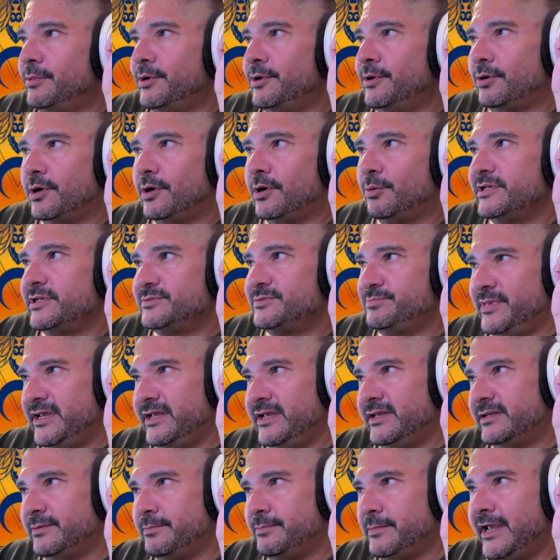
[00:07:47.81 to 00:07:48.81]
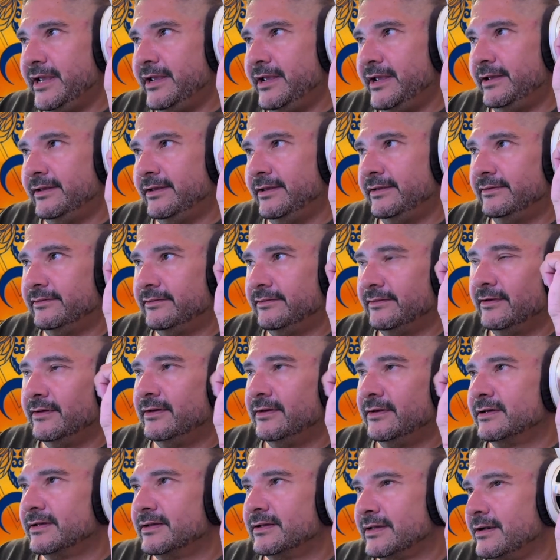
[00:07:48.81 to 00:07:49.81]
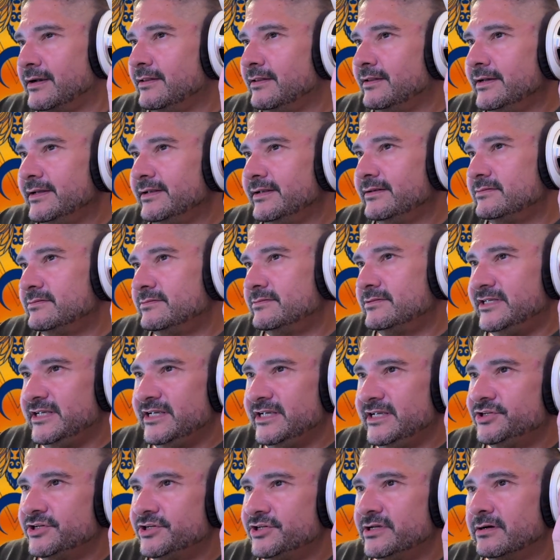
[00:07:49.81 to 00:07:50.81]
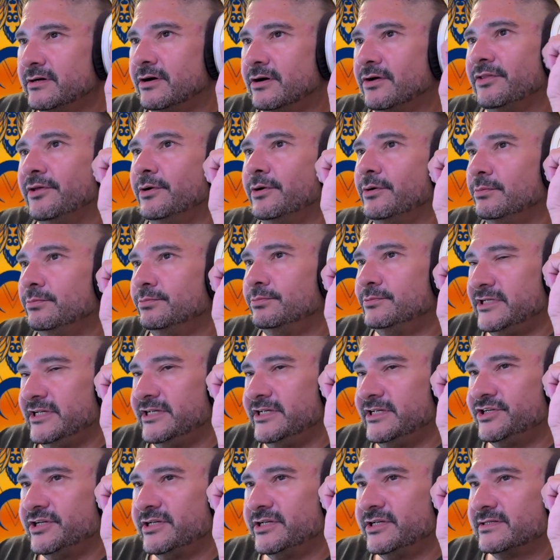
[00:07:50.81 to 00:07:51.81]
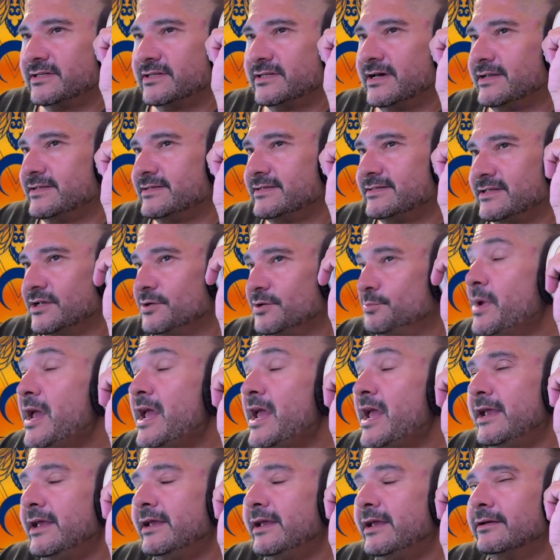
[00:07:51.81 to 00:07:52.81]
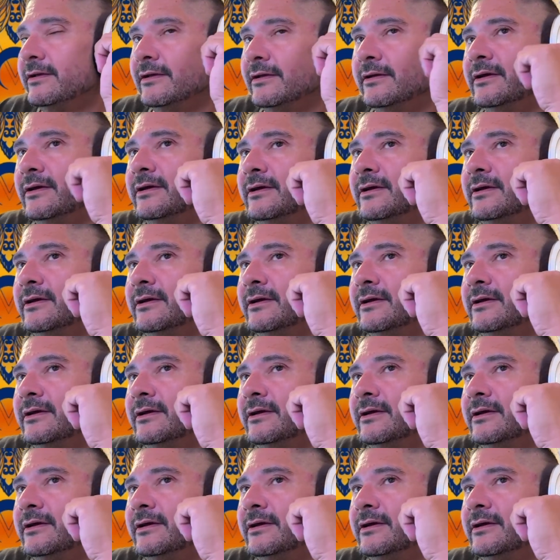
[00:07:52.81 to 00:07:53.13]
It'll always be in demand, kind of like teaching, although teaching's not as good paying.